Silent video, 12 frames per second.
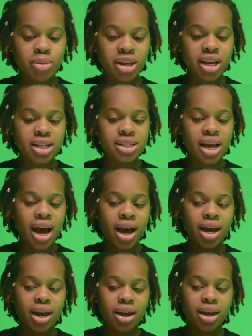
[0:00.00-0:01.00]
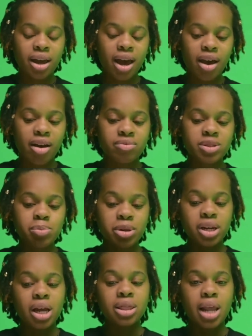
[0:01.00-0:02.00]
because I have
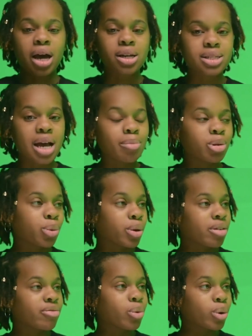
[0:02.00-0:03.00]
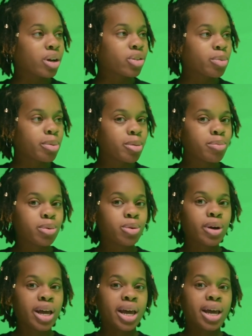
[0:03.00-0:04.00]
spent a lot of time doing it for other
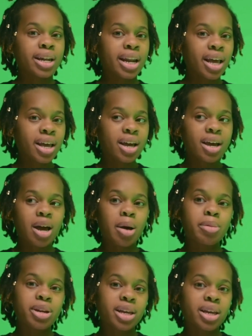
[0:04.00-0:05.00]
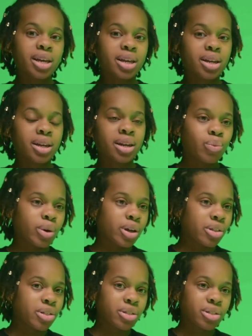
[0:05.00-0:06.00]
people and coming in
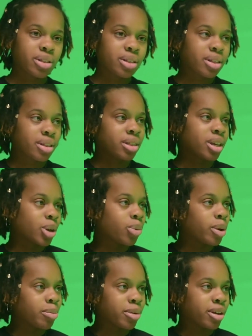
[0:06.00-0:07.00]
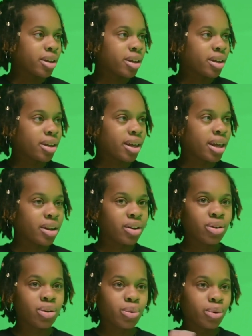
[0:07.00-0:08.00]
with the equipment
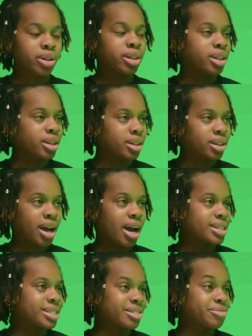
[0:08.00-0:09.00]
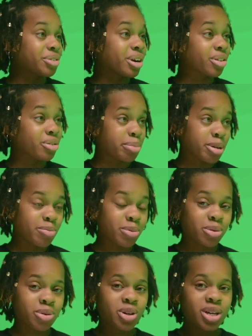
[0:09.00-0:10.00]
and doing the content for other
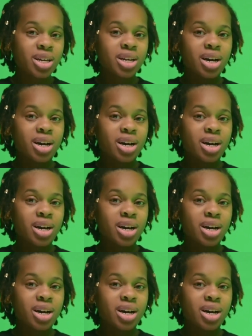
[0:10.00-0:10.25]
people.